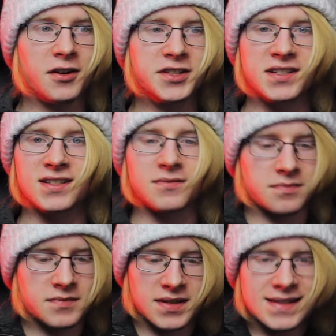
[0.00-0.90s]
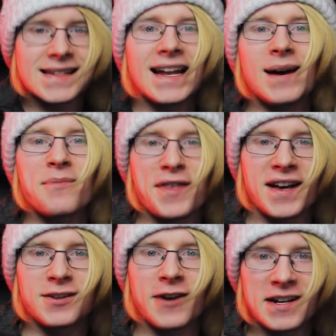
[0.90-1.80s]
know, just slam
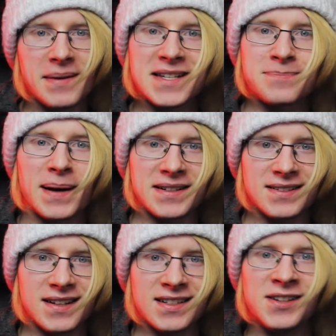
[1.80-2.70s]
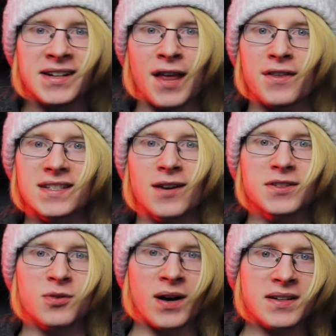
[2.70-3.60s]
that randomize button until you get the
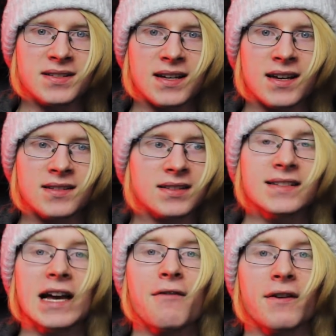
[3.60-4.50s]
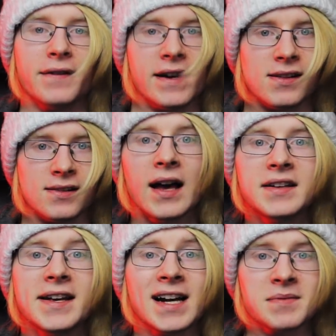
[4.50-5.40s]
sound you want and save the file. And
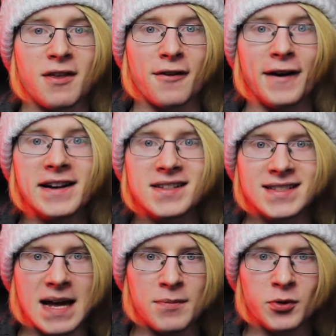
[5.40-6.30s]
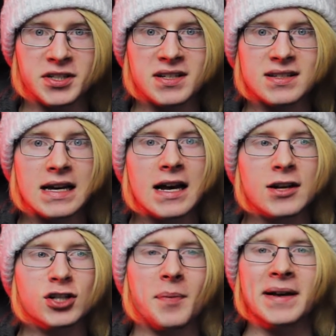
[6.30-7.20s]
here comes the final step, which is
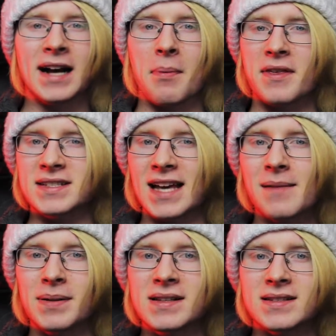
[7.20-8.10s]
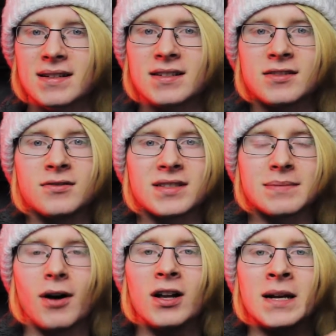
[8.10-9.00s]
chopping up the samples into
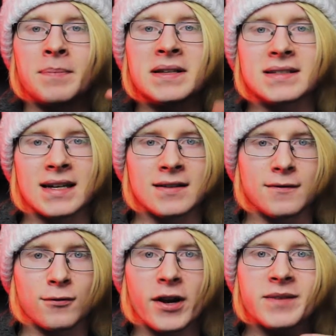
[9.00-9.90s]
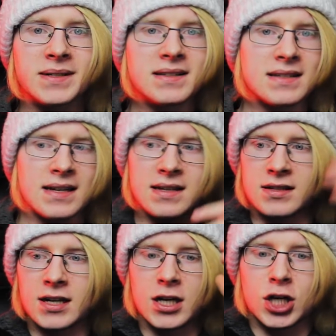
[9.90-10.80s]
smaller bits and fragments and...